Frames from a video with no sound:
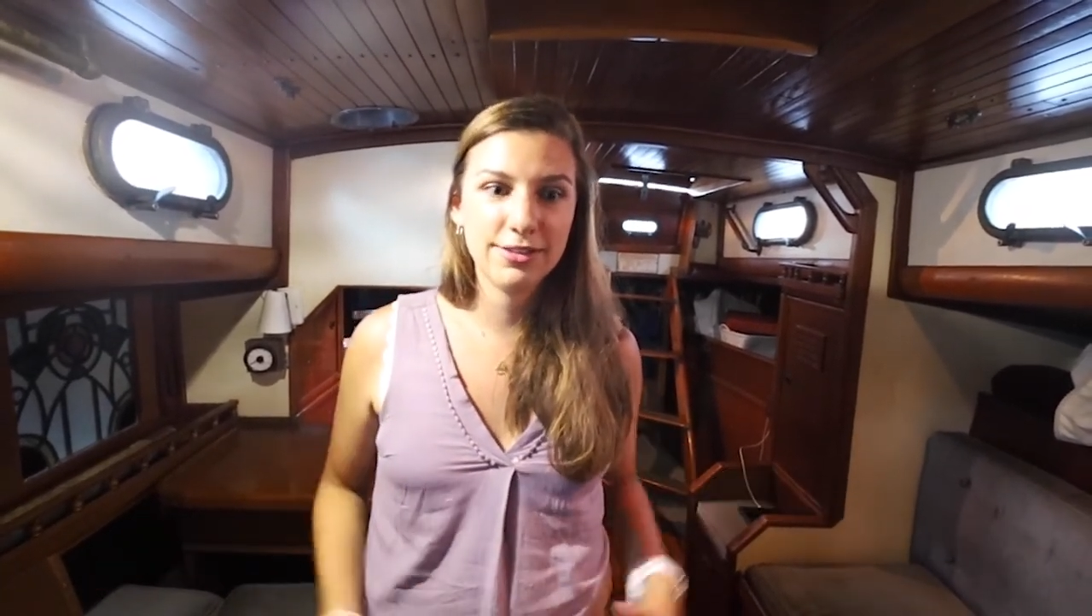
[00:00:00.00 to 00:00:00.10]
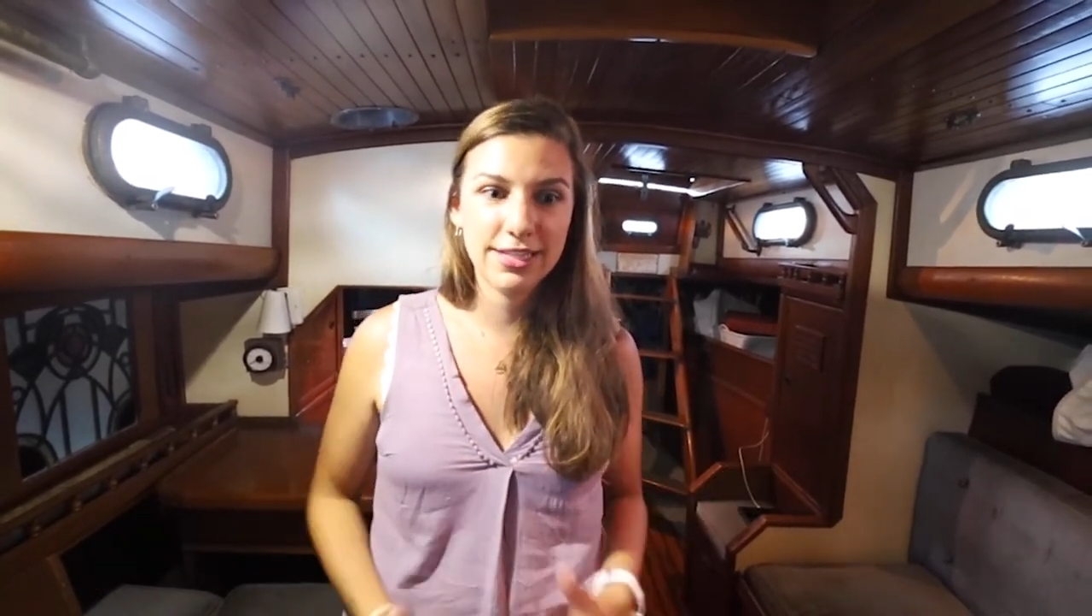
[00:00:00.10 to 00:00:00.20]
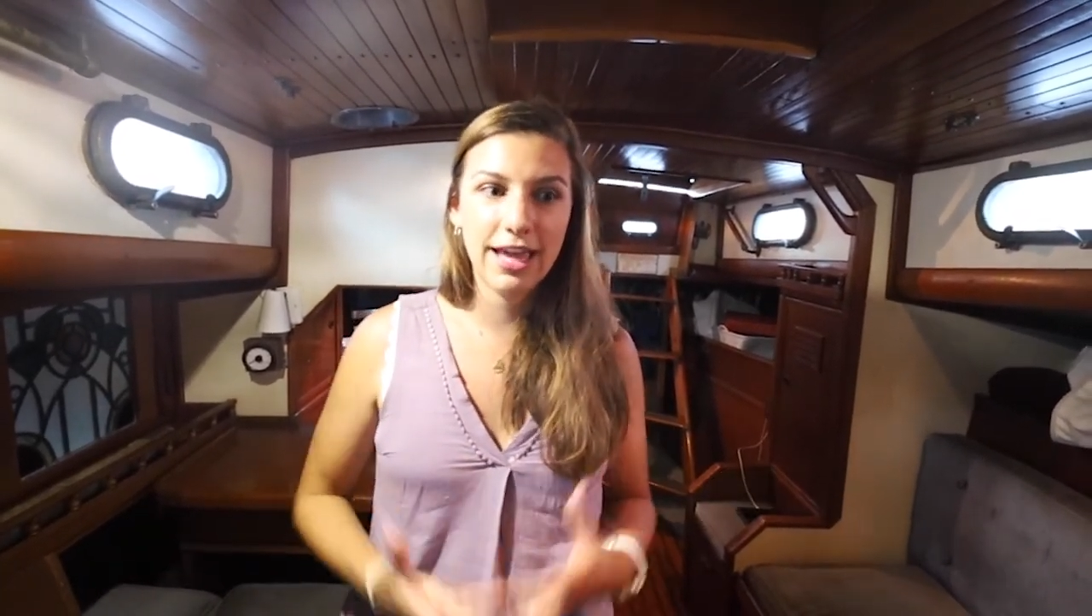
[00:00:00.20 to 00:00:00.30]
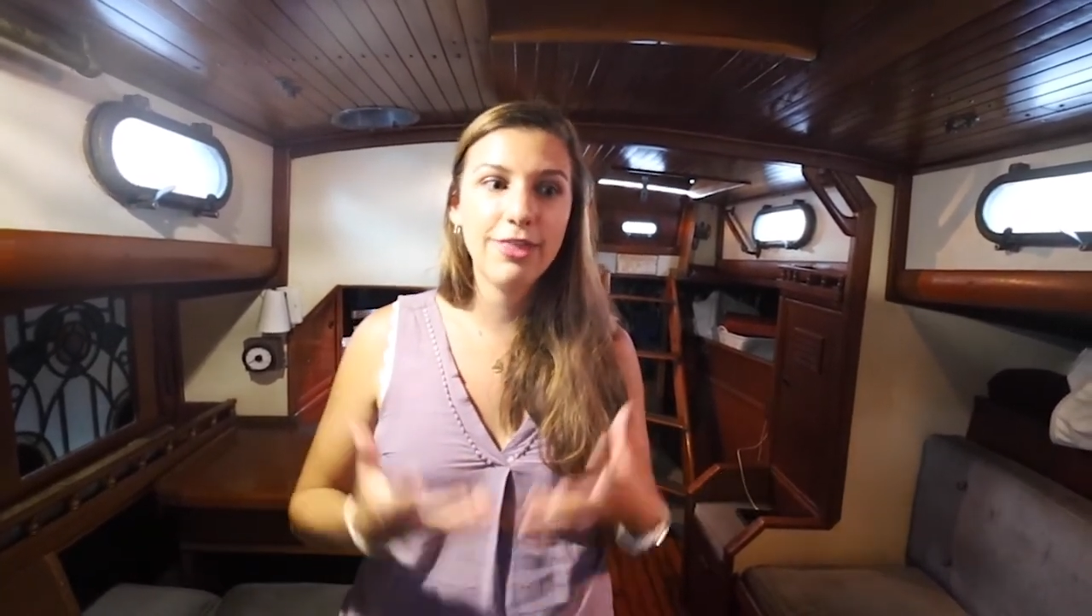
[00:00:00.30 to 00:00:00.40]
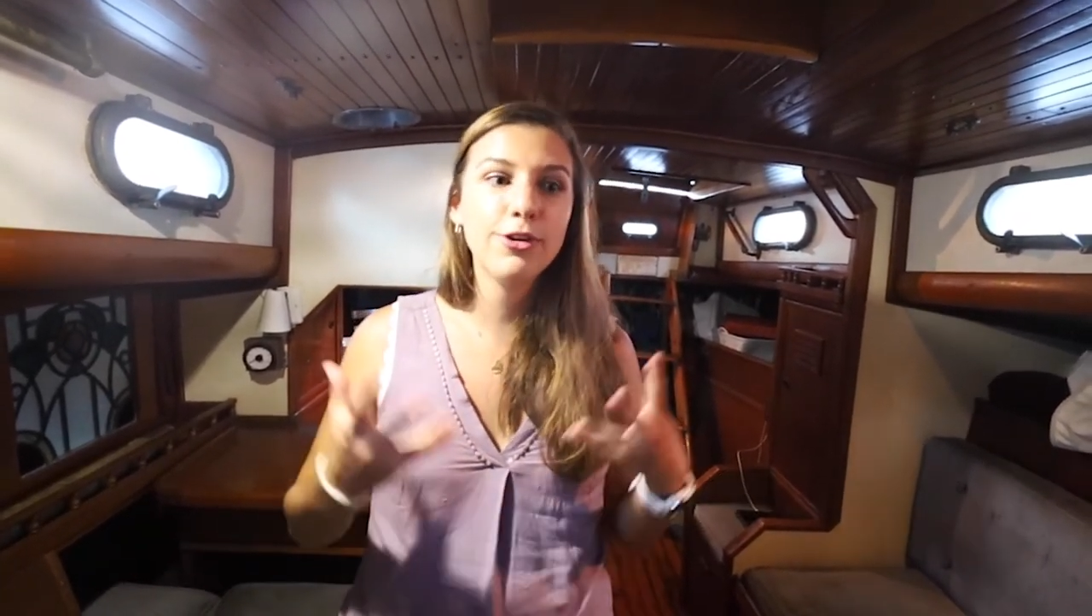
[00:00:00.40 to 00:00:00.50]

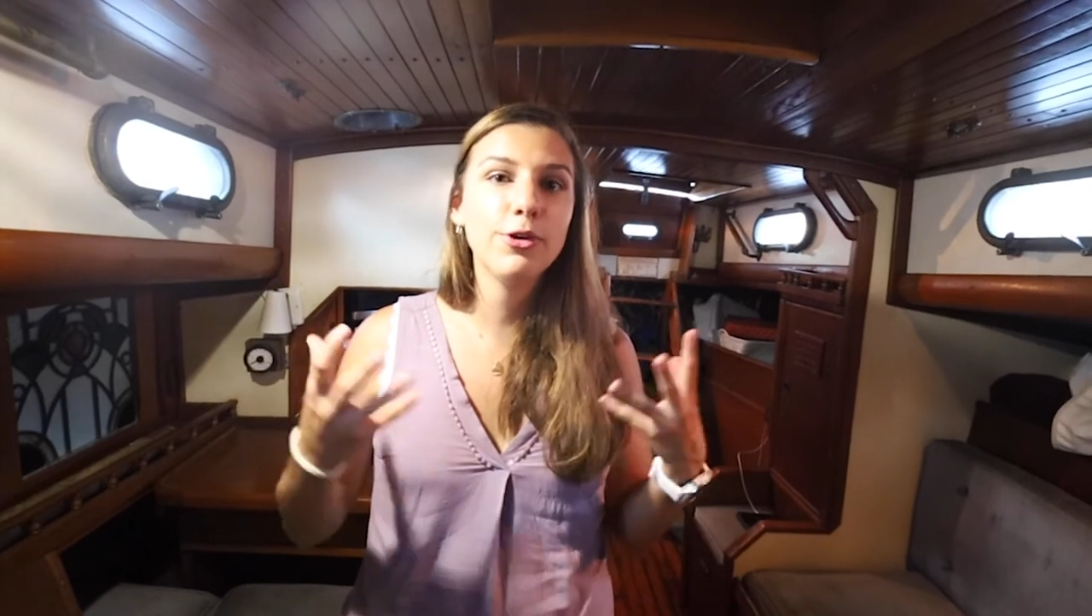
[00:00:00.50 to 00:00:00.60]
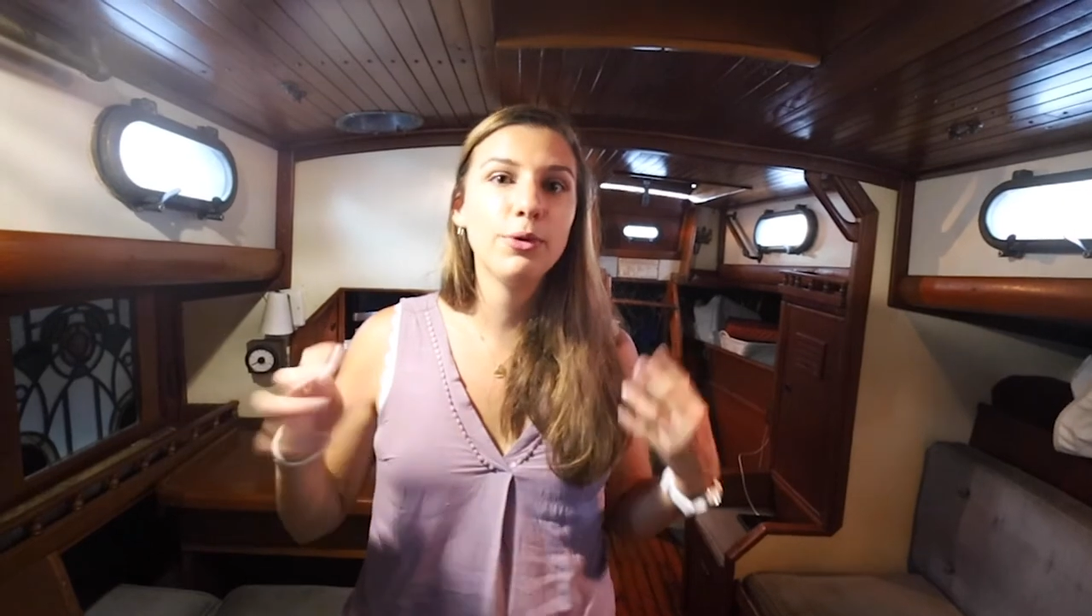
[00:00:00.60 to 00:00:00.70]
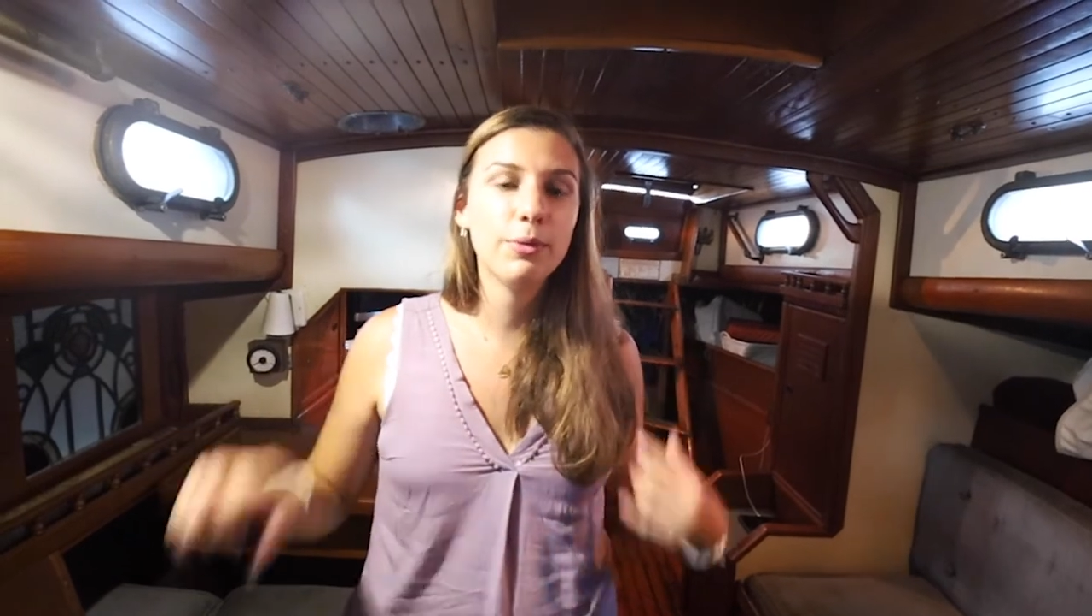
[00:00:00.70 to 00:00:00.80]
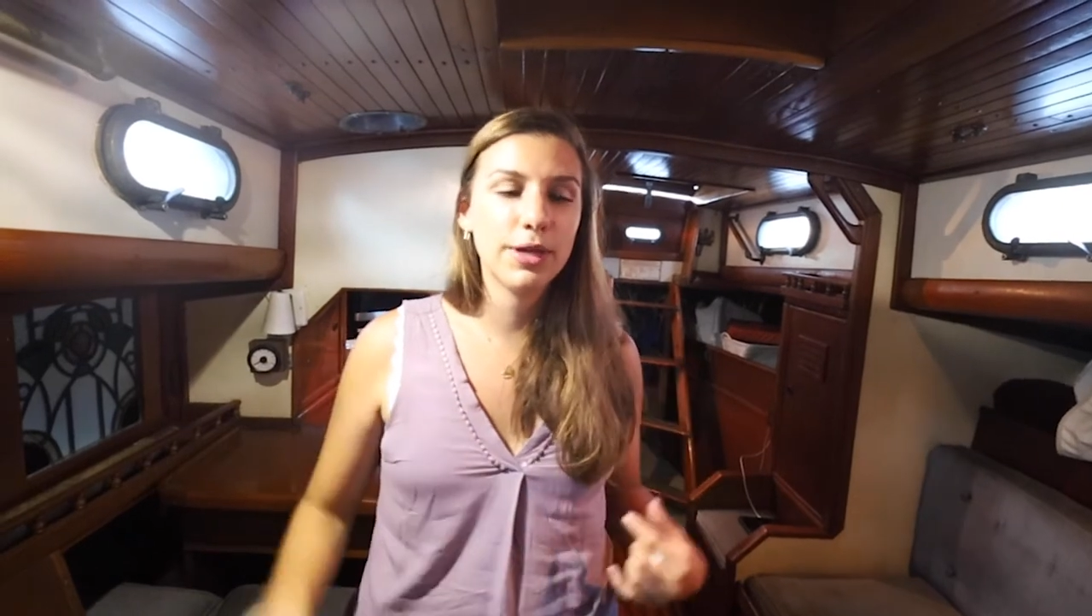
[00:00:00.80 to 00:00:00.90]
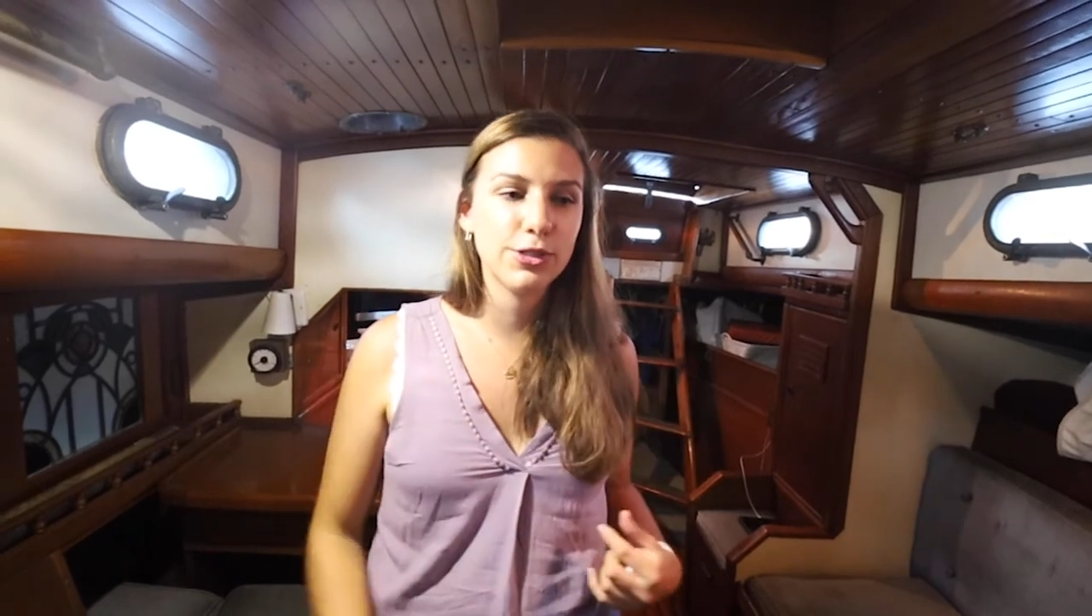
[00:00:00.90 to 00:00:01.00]
together
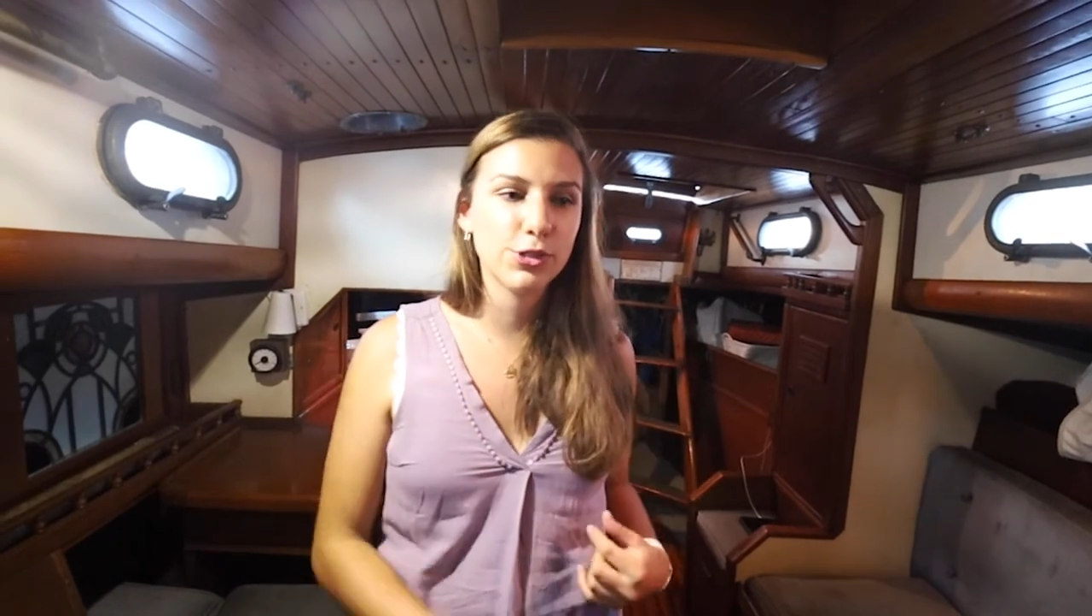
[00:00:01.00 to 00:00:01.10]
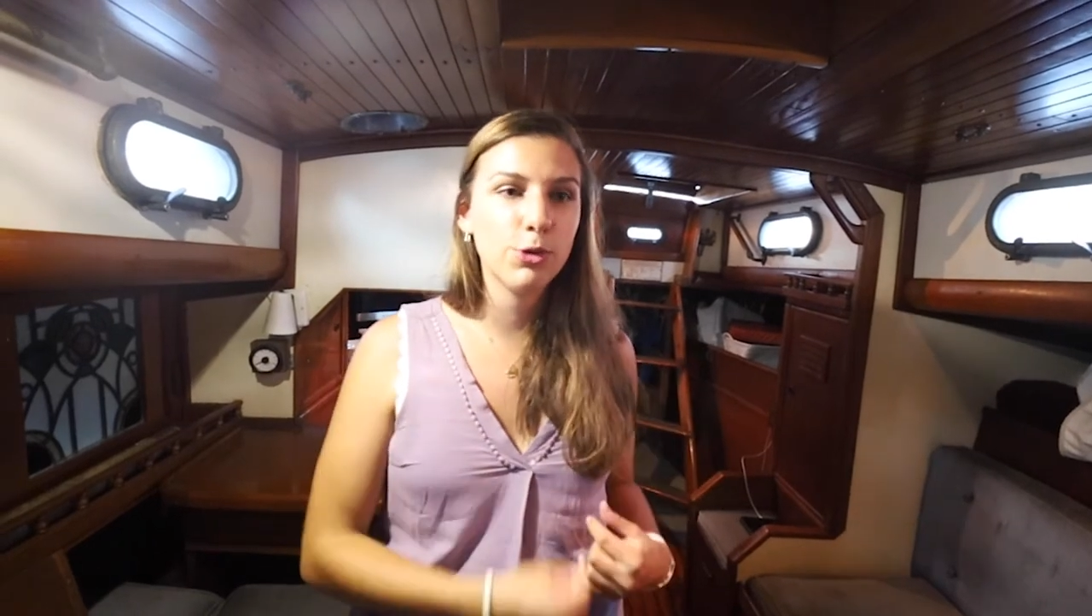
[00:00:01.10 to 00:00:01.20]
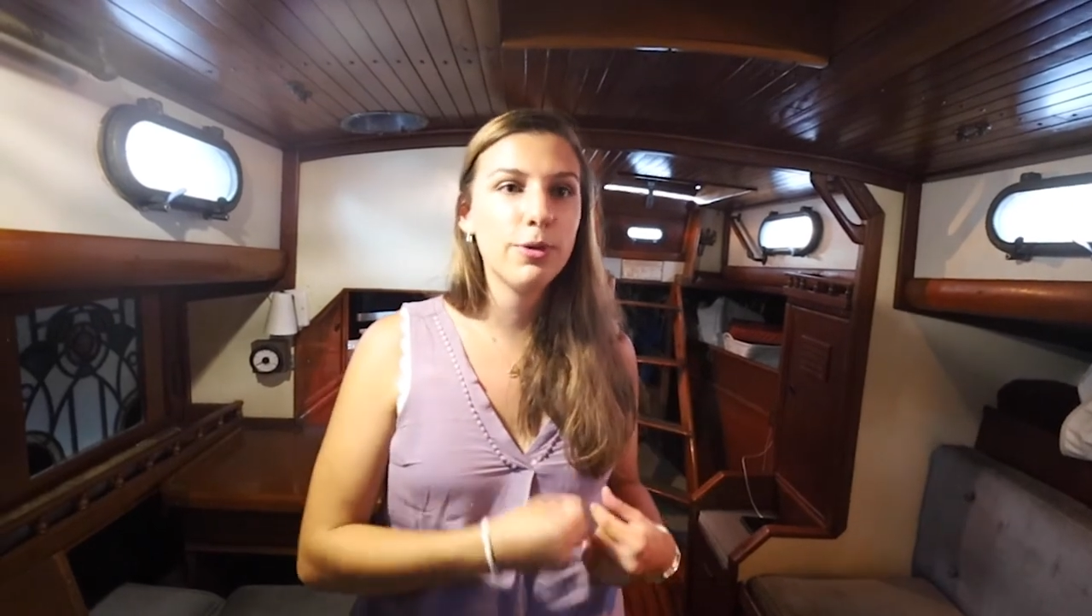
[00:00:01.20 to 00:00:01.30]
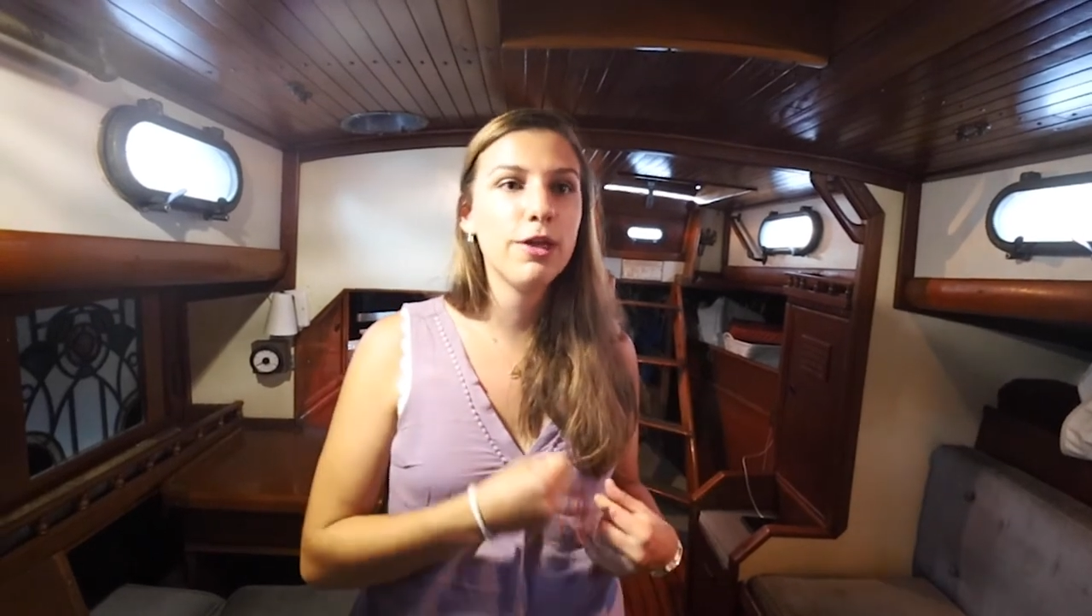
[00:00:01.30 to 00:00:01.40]
where we can scoop